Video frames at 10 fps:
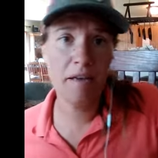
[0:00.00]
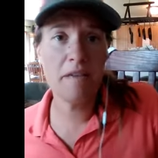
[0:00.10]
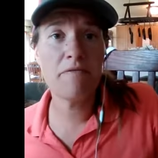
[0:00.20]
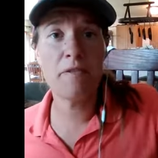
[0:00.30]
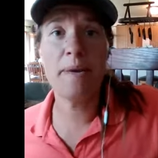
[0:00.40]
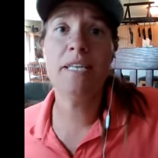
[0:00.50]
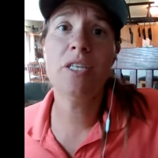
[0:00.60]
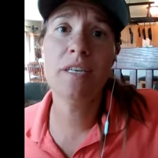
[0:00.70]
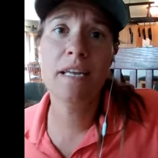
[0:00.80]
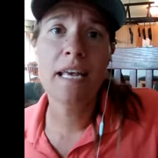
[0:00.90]

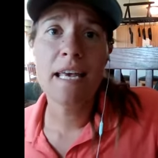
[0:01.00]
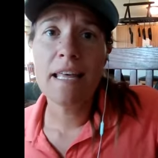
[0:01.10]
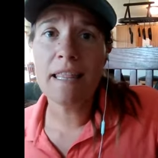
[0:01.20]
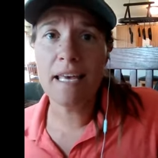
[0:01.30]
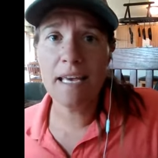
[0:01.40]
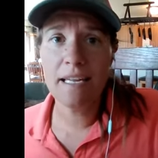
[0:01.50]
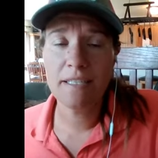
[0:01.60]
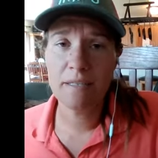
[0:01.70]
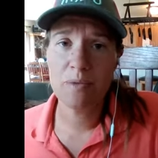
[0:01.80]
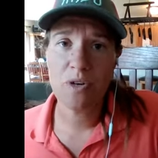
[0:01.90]
information,
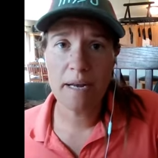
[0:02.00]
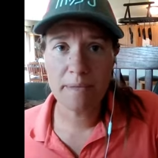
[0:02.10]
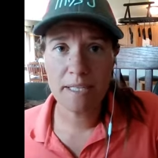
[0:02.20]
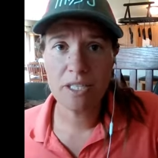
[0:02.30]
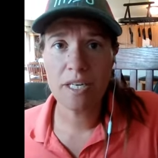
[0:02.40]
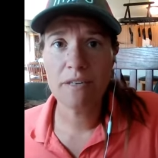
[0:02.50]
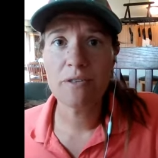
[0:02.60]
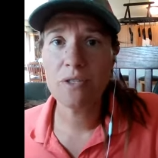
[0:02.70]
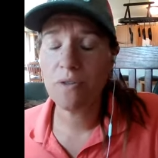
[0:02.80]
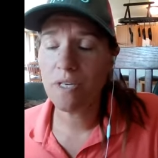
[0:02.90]
then subscribe to the channel so